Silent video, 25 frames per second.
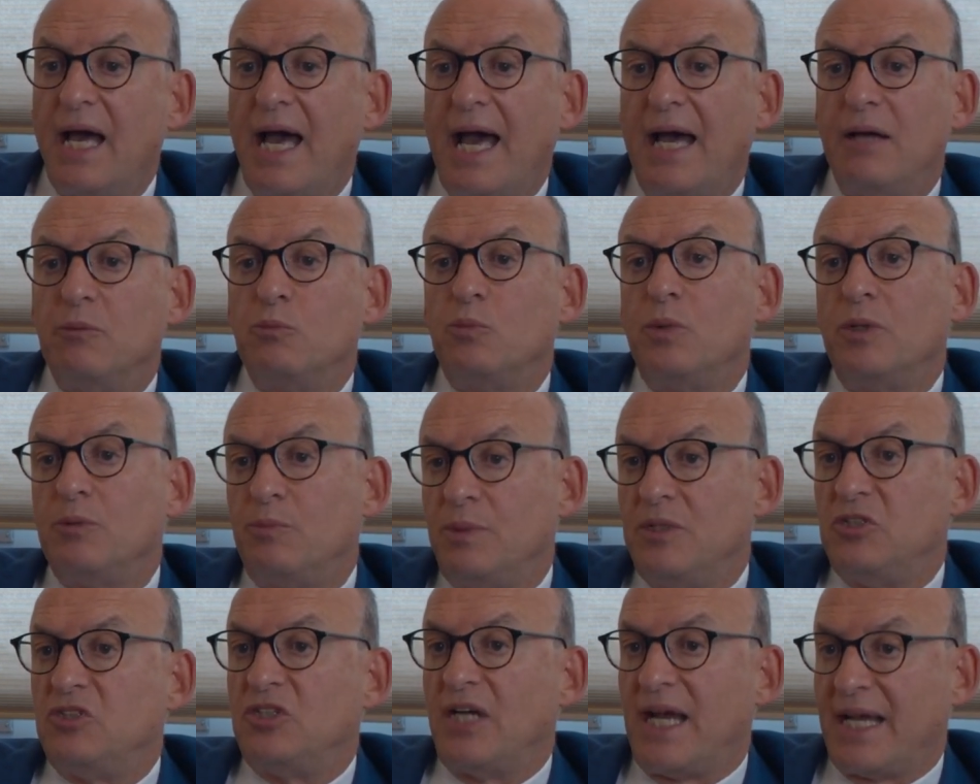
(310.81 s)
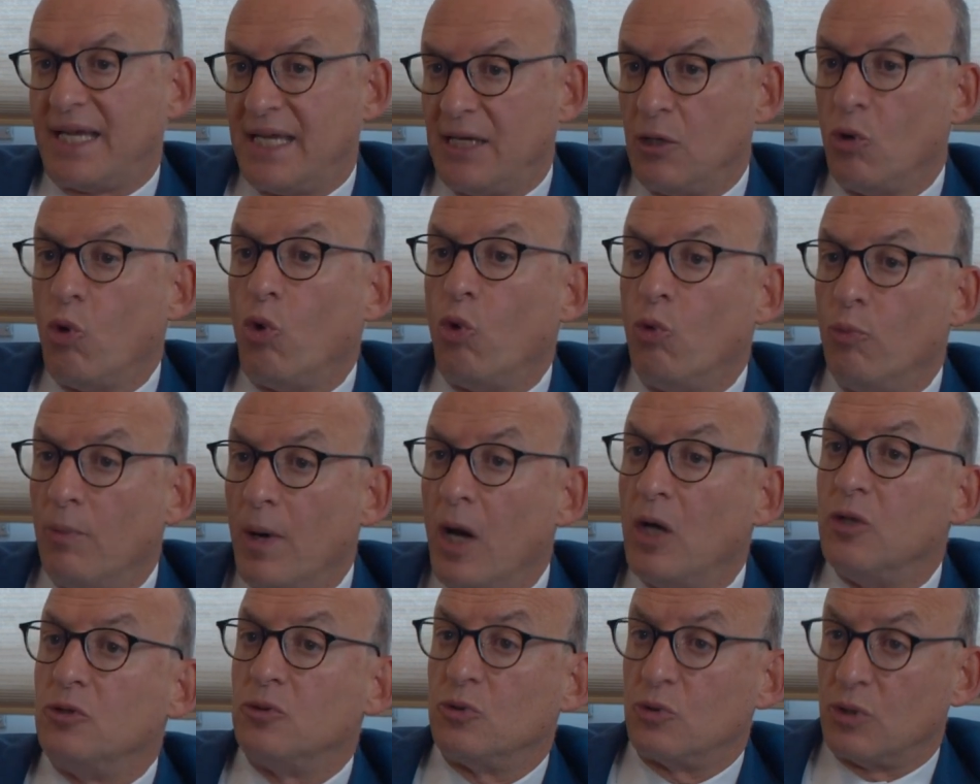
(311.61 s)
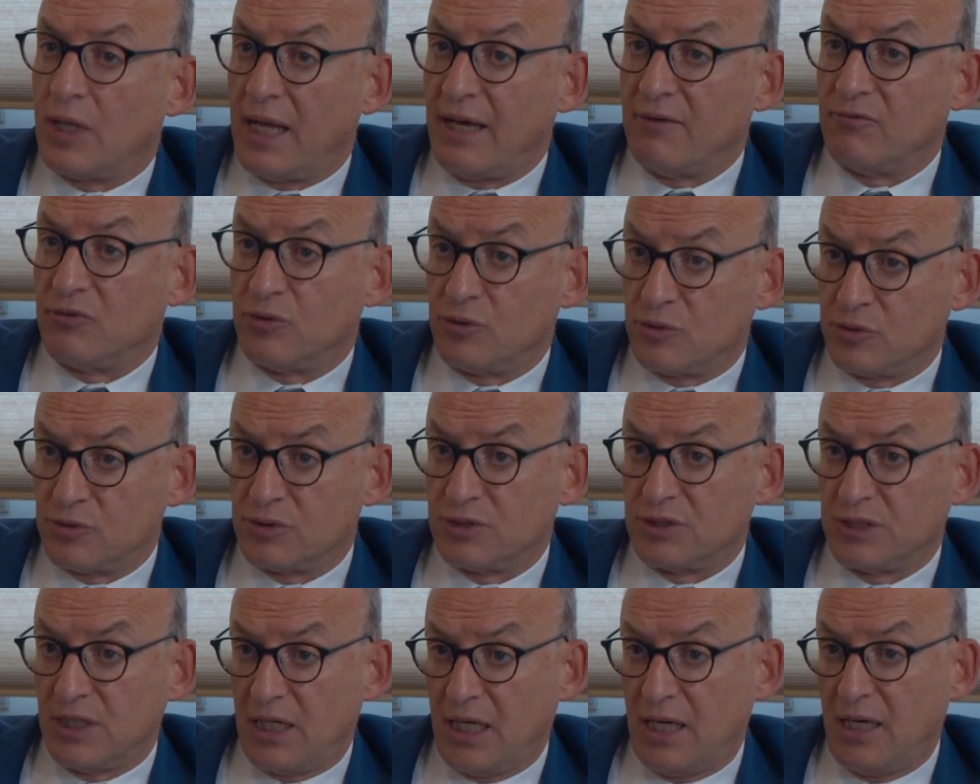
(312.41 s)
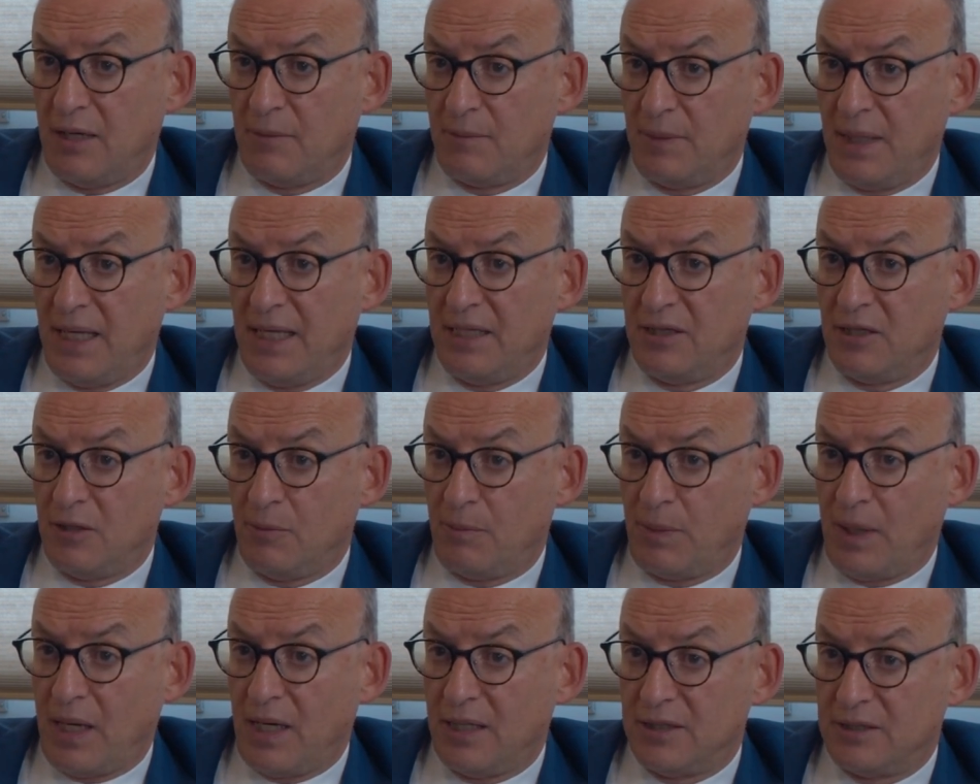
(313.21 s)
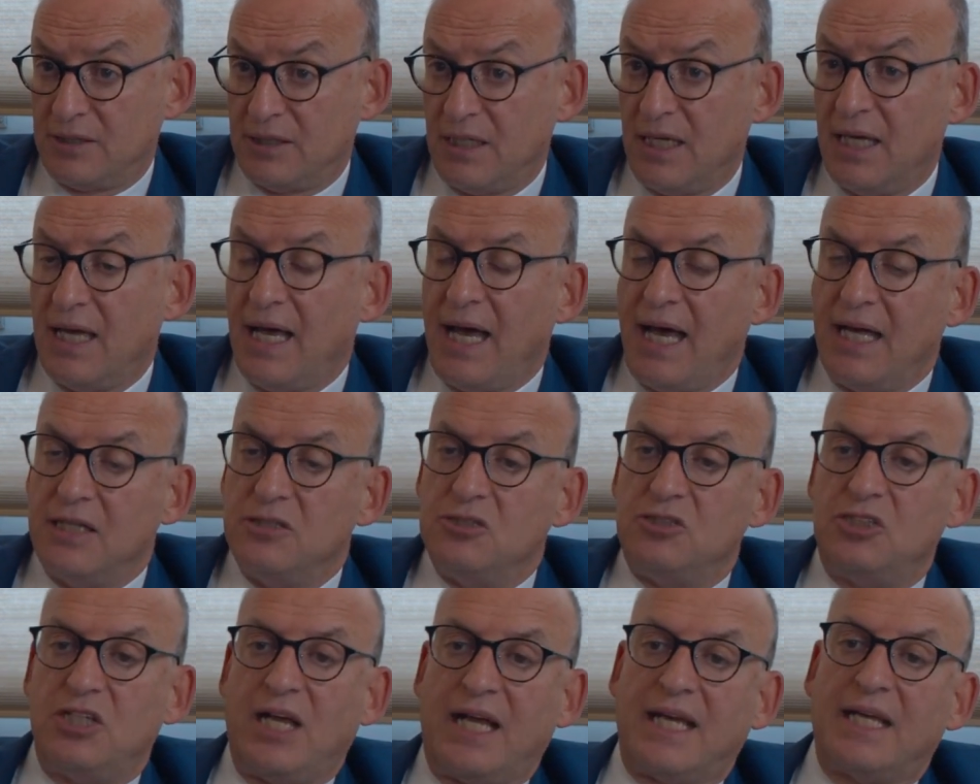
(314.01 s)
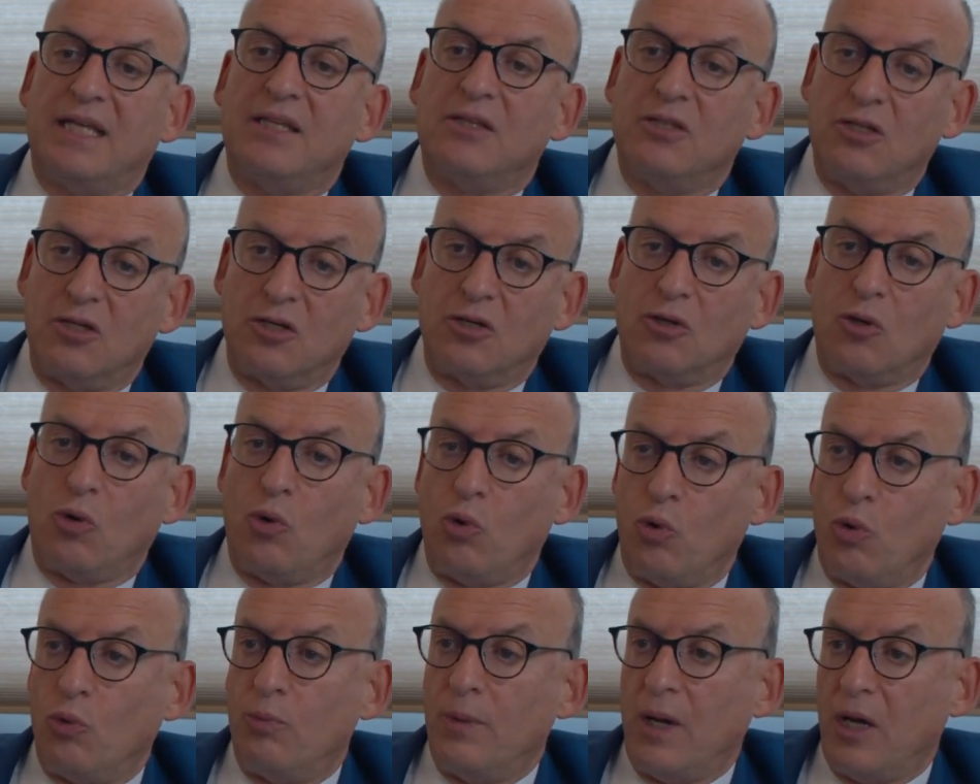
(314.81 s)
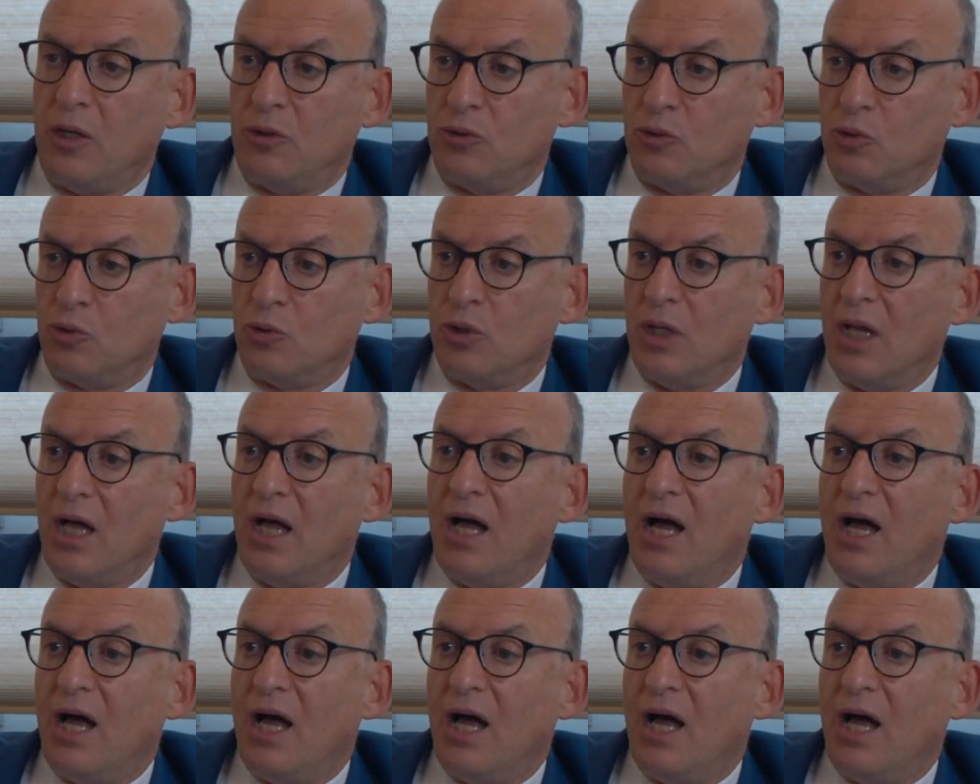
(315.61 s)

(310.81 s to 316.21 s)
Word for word: And we'd be checking hormonal levels um, in the blood and checking the hormonal